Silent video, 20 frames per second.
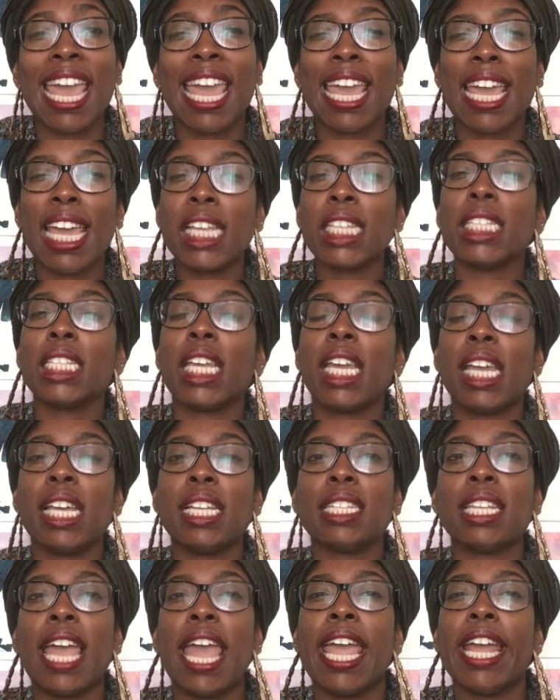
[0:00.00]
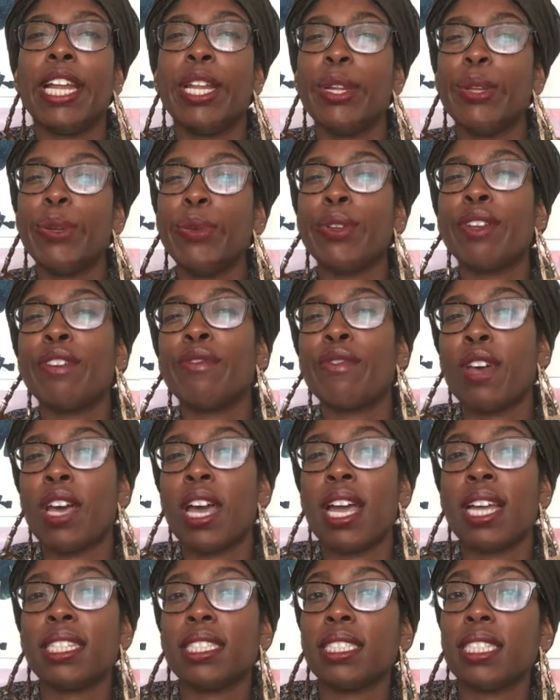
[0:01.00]
Is It a
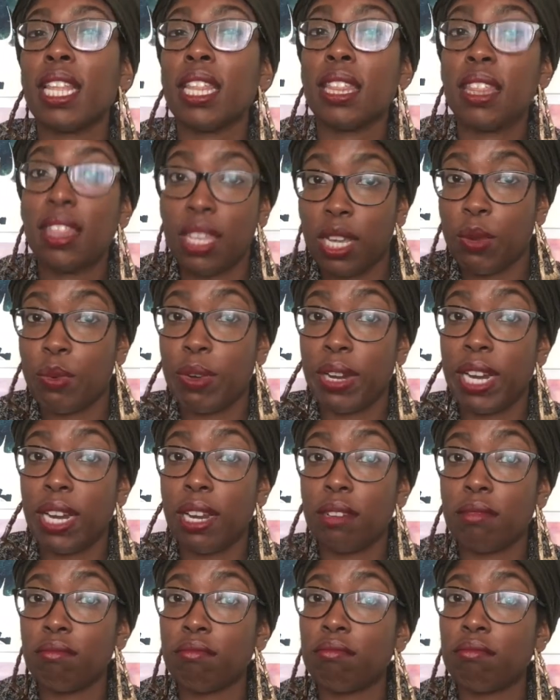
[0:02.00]
LOONAverse Theory?